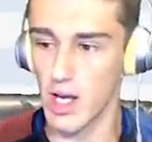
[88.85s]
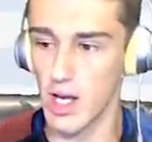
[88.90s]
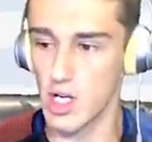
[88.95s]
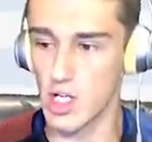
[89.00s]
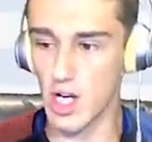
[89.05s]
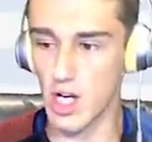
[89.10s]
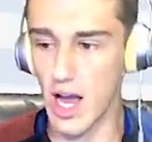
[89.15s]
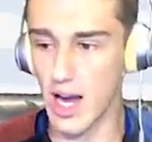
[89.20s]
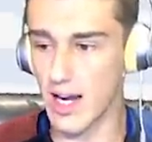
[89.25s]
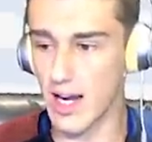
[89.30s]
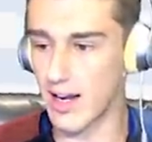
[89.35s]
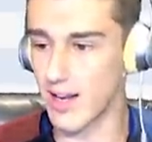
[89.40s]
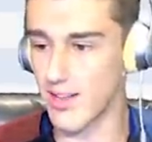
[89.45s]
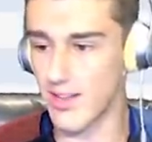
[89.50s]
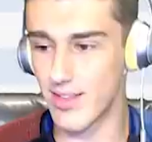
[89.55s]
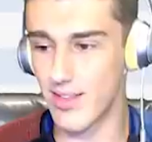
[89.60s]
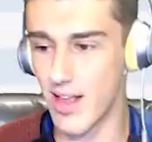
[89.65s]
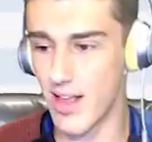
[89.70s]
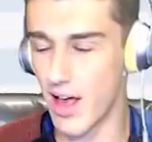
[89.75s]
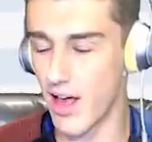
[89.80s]
Xhaka didn't
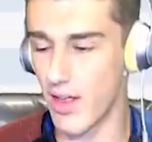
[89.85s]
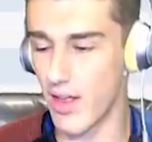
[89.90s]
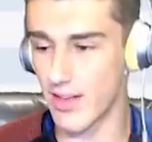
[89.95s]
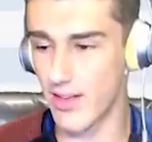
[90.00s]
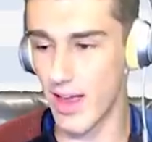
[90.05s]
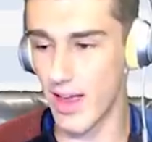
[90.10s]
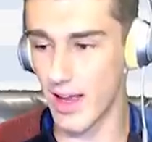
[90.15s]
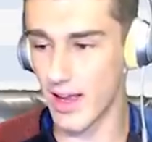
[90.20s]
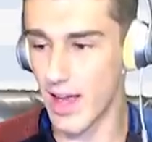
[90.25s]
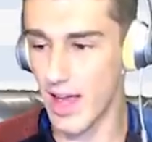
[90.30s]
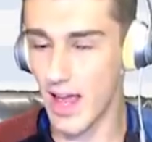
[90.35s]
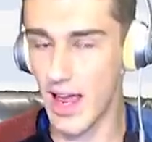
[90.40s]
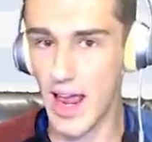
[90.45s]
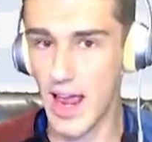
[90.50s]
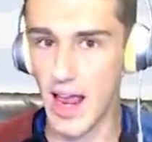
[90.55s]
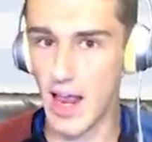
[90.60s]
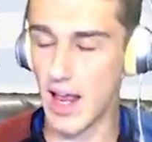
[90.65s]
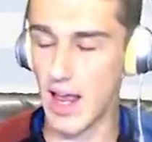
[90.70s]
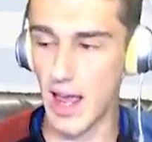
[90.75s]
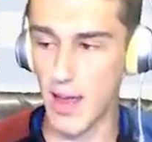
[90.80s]
sell. That's like
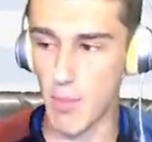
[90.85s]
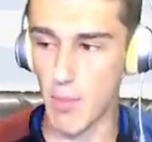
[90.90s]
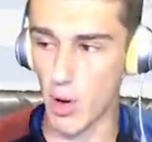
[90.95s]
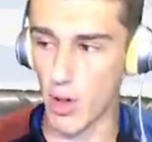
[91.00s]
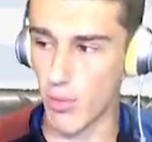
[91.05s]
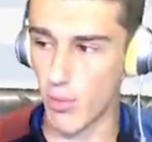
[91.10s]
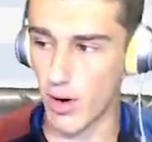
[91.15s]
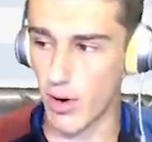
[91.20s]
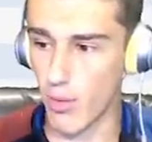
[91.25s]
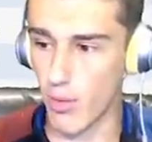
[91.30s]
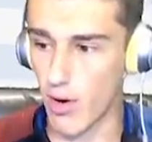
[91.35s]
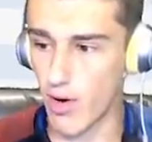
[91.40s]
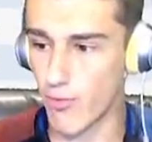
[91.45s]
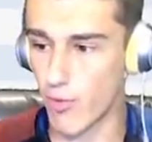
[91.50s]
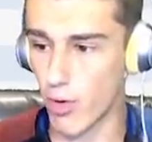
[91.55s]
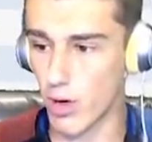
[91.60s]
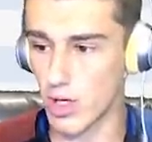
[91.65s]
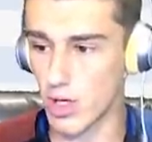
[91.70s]
8K more than what he went for.